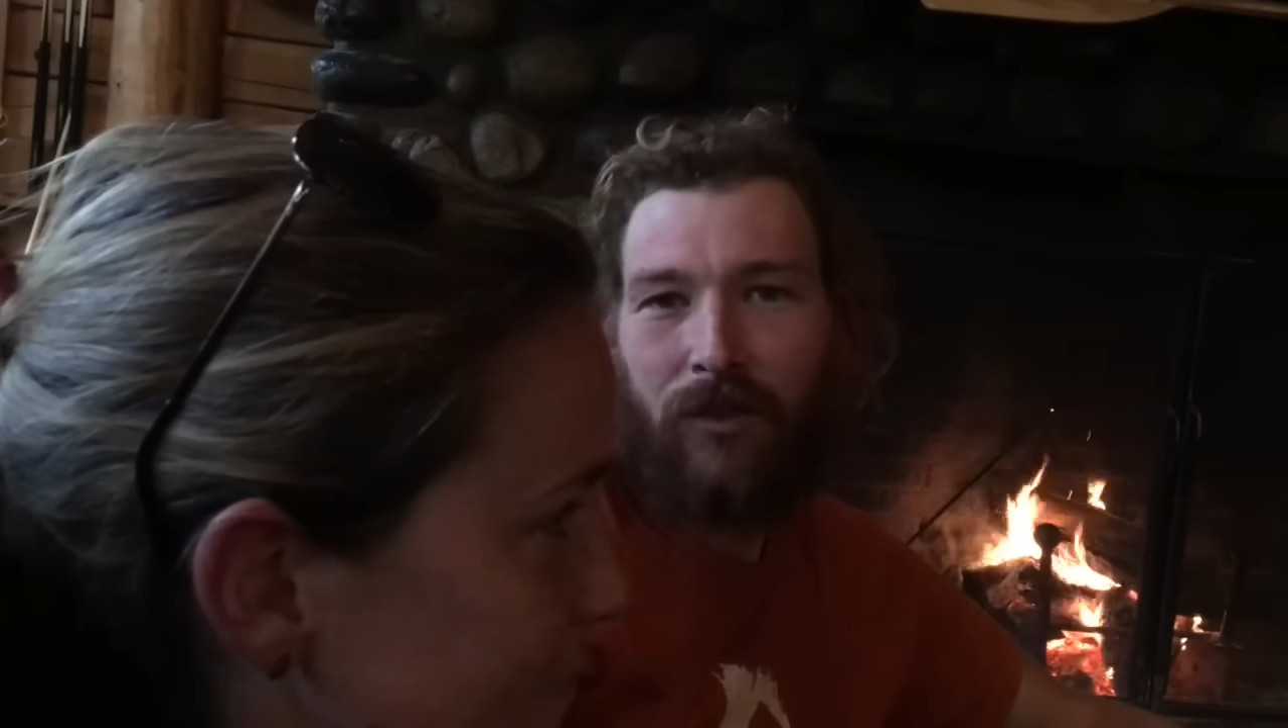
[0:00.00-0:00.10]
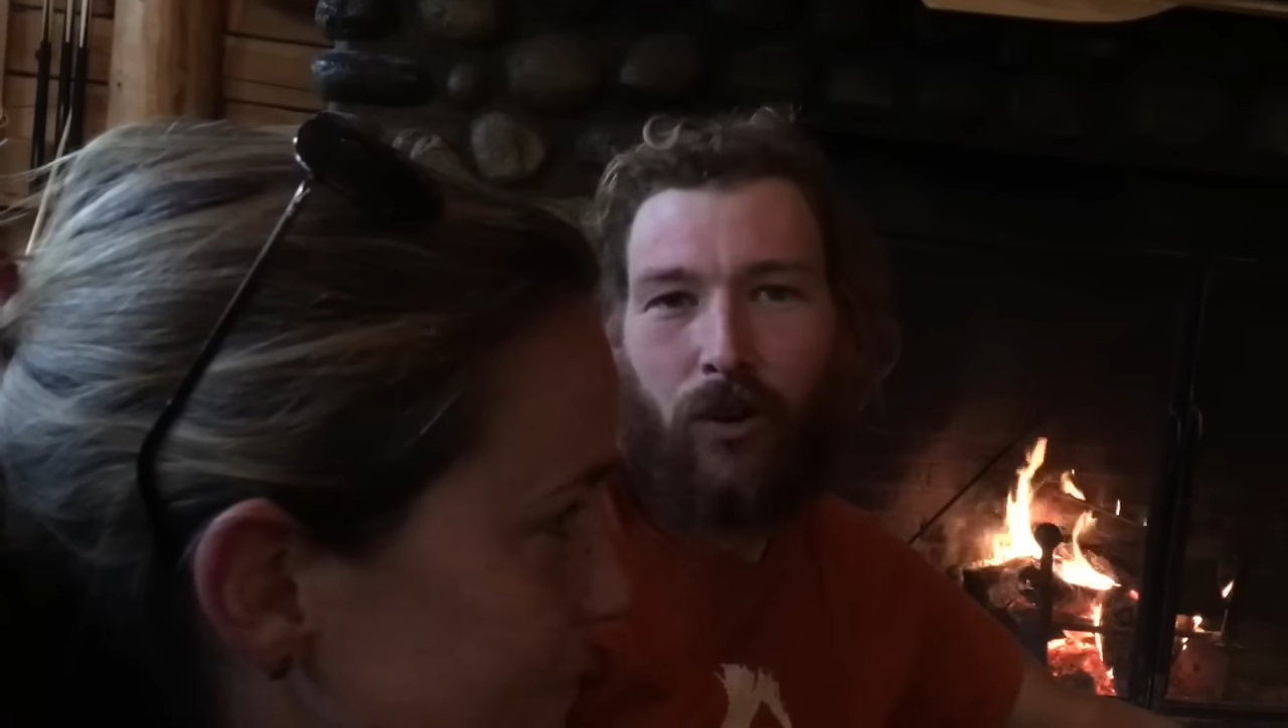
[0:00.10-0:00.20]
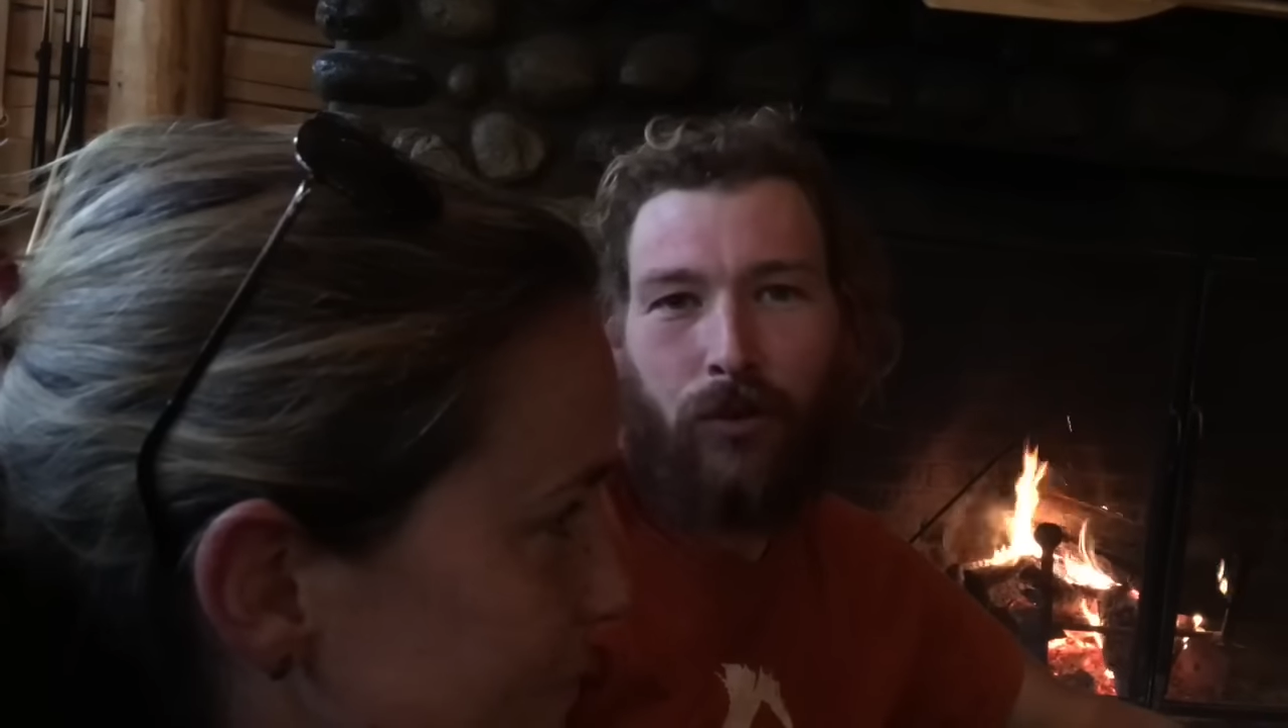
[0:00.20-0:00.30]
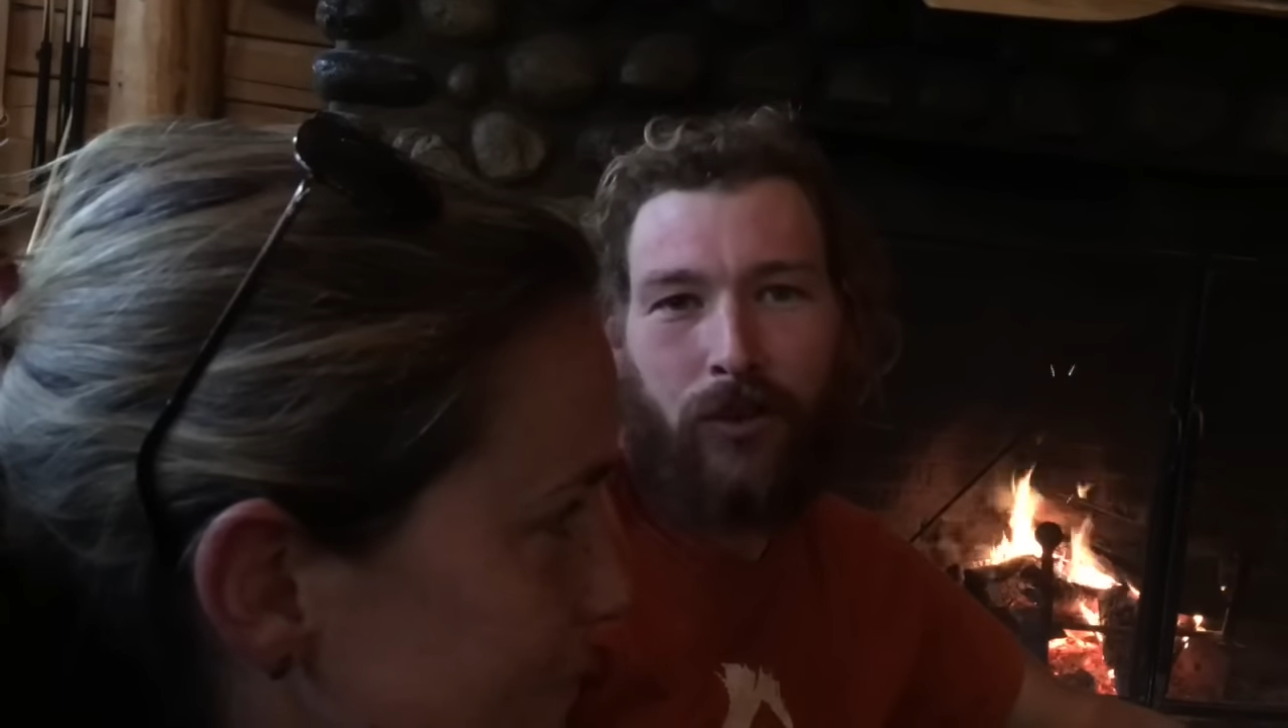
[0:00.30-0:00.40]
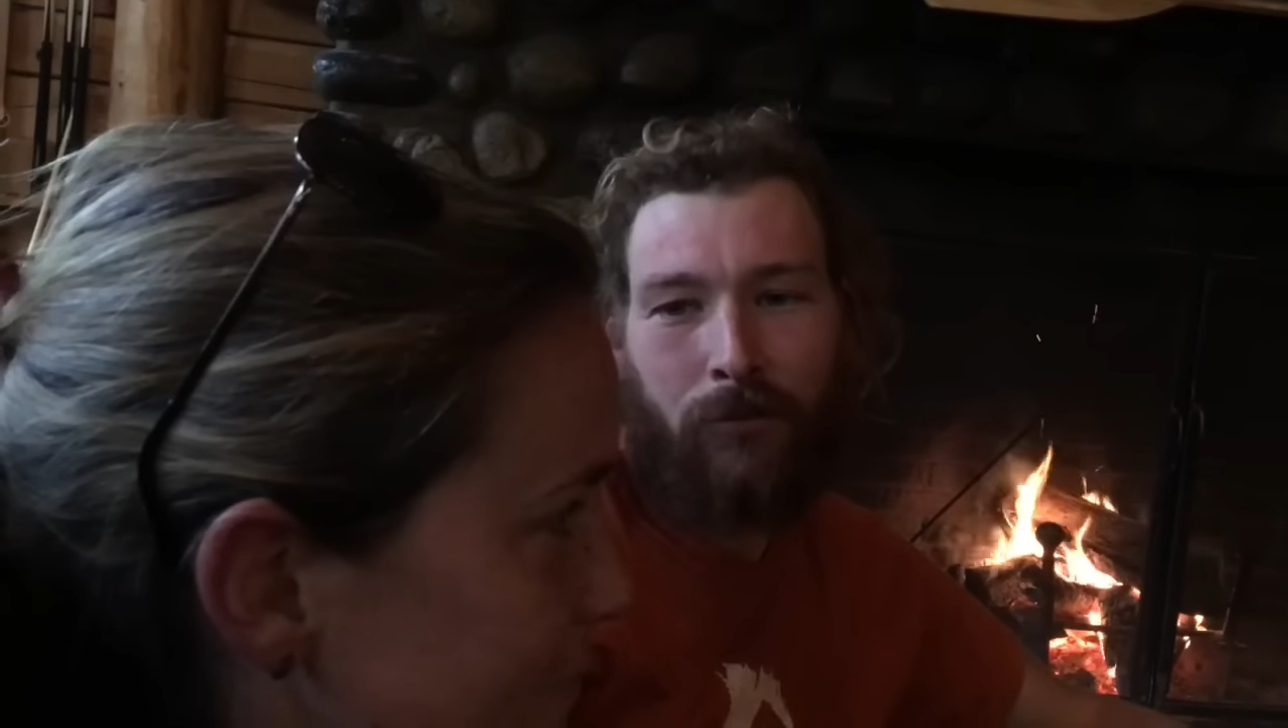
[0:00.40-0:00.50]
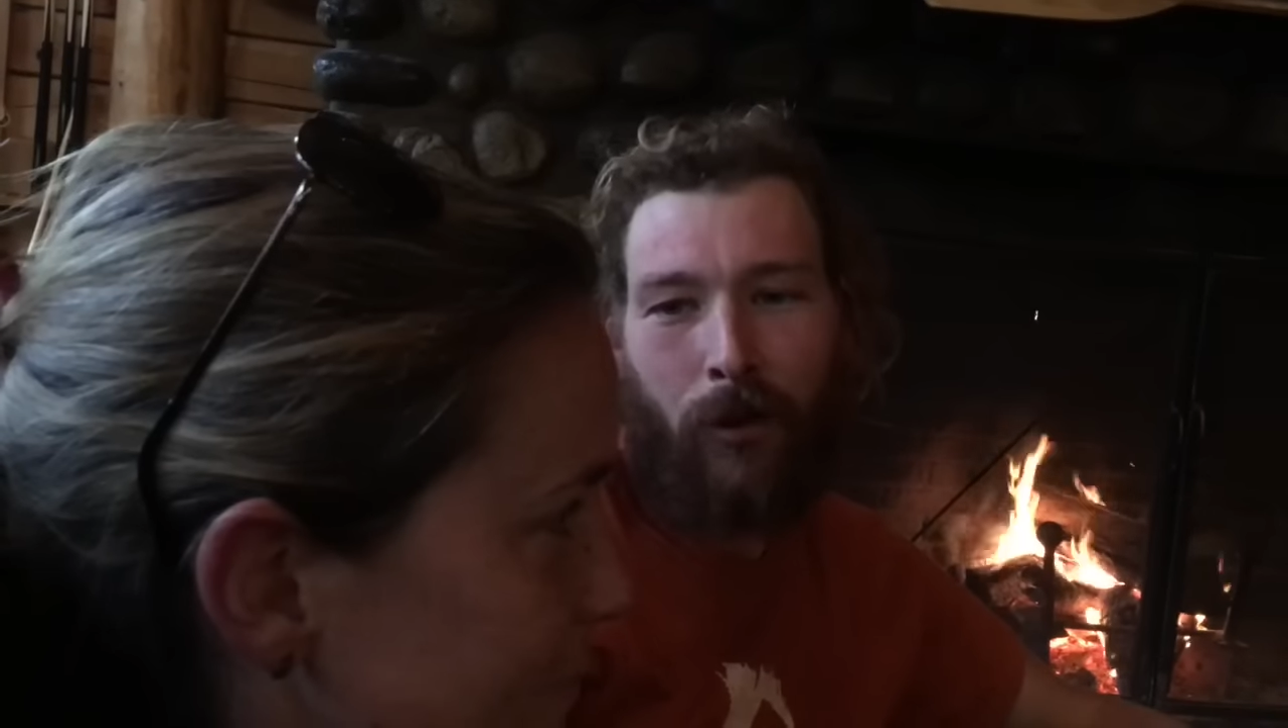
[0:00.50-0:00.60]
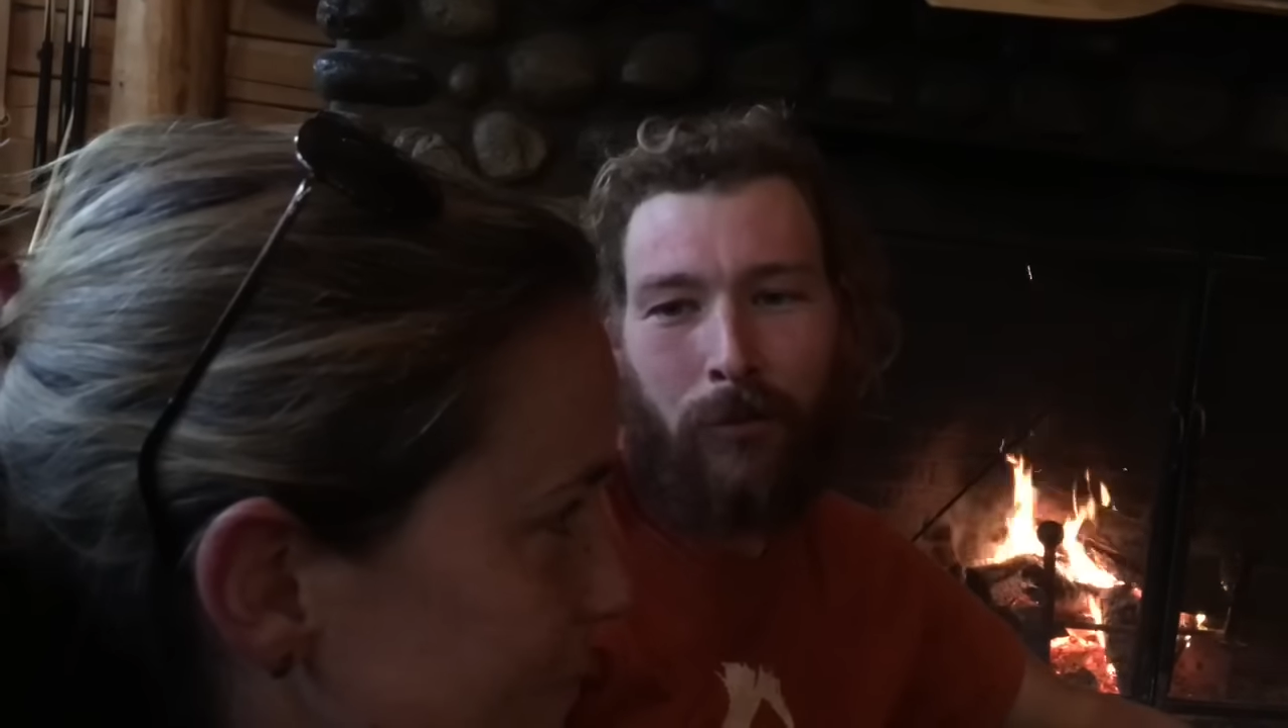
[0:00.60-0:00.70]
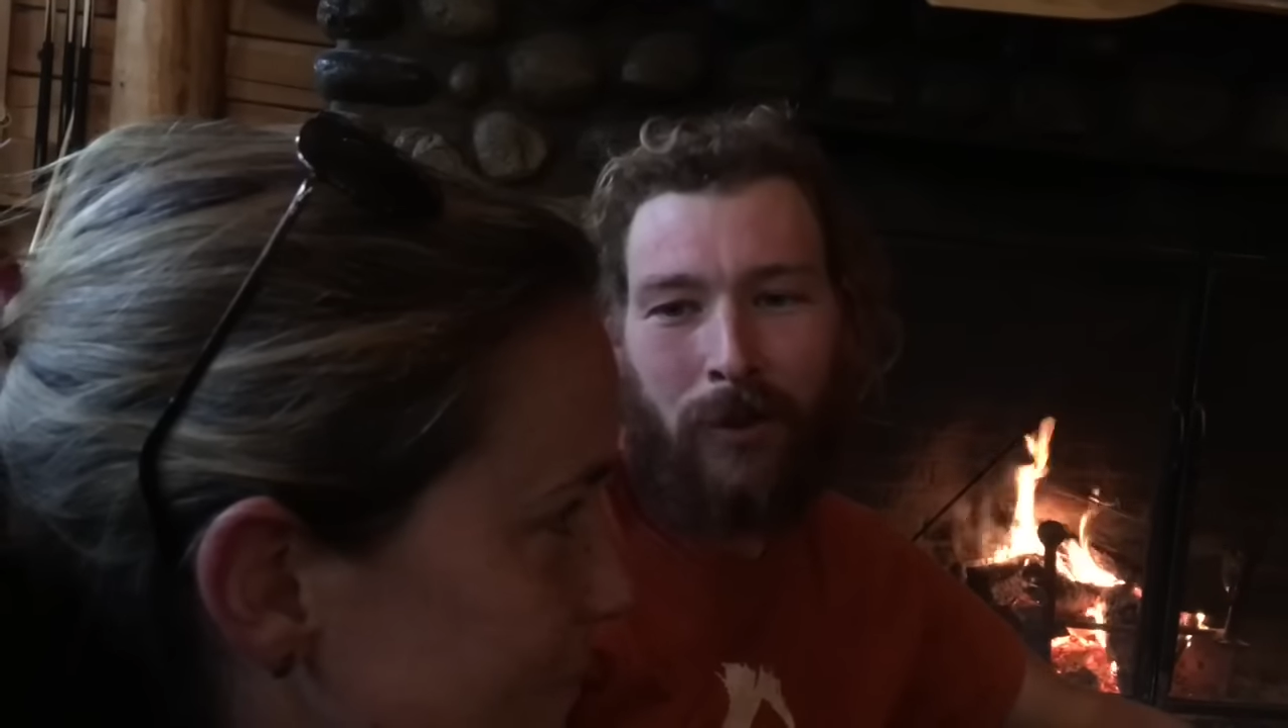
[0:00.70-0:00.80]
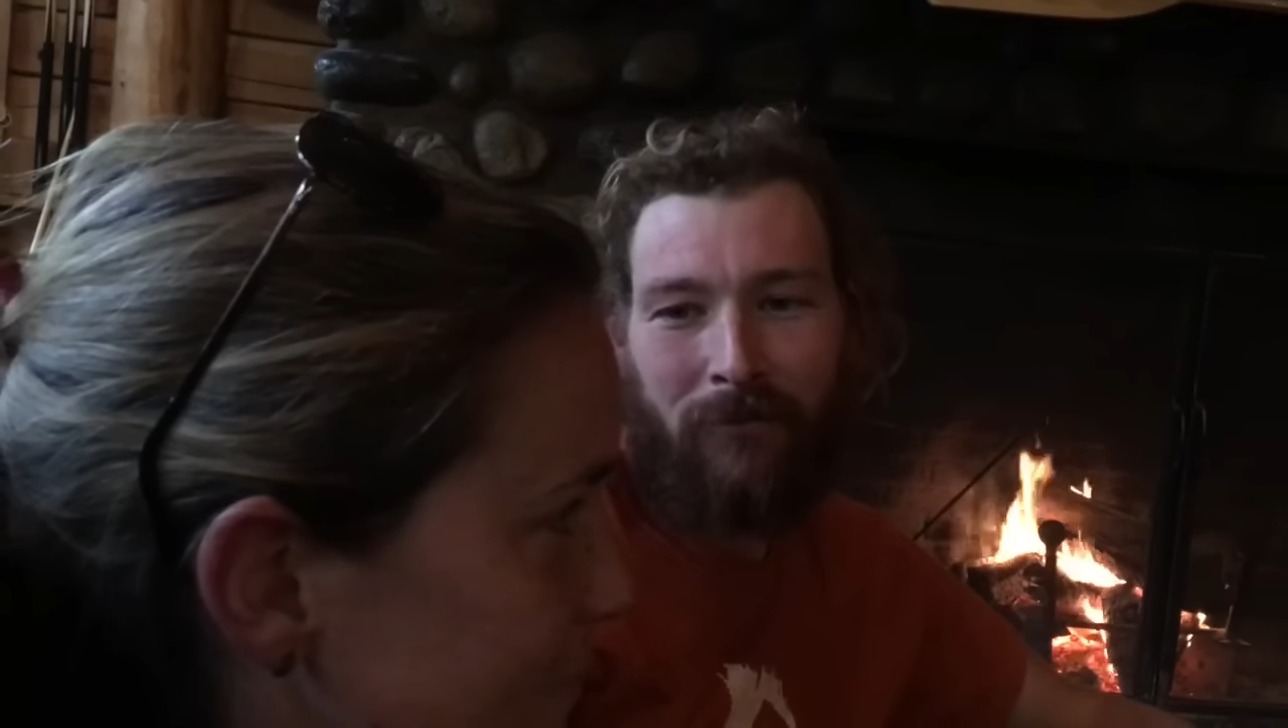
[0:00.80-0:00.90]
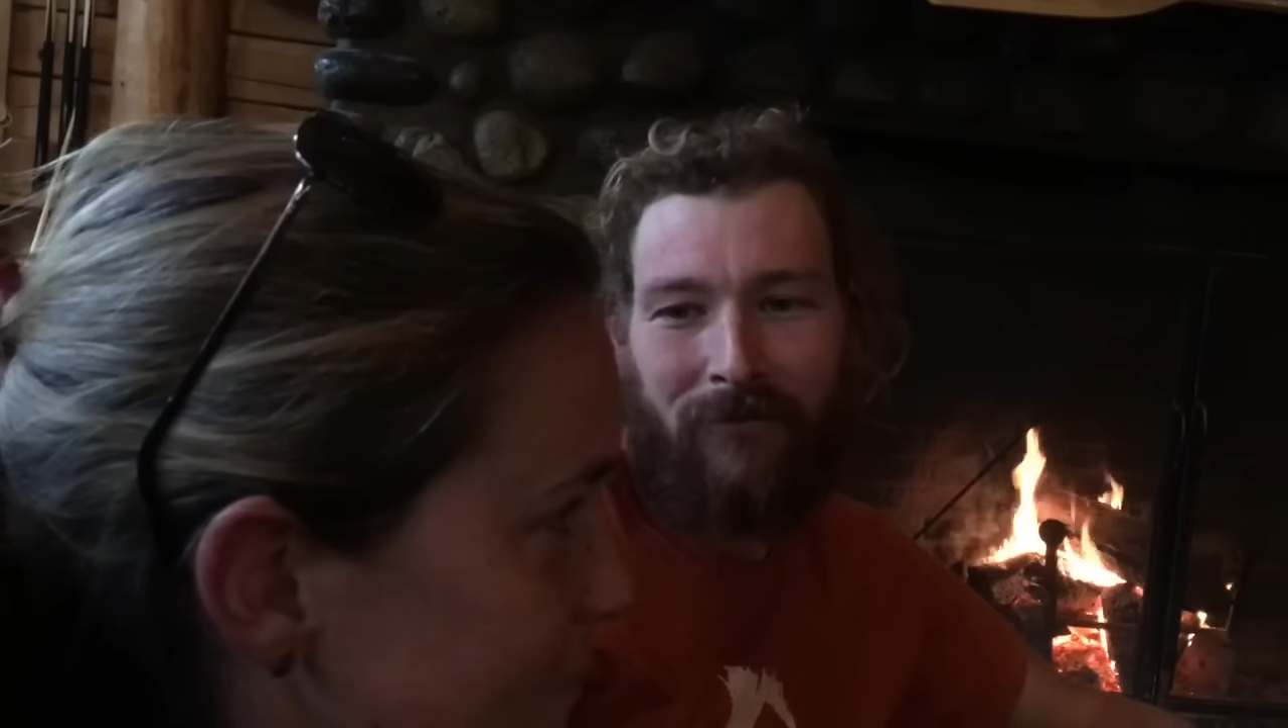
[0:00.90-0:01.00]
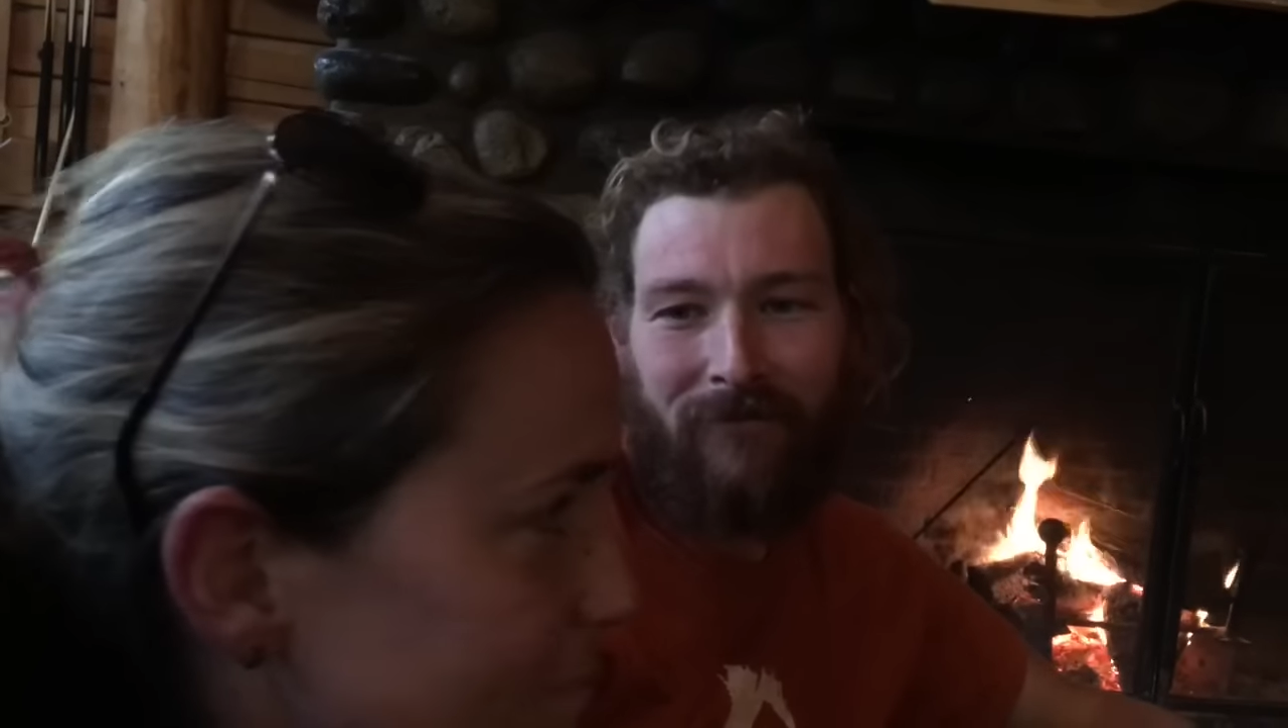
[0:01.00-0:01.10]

caused a problem.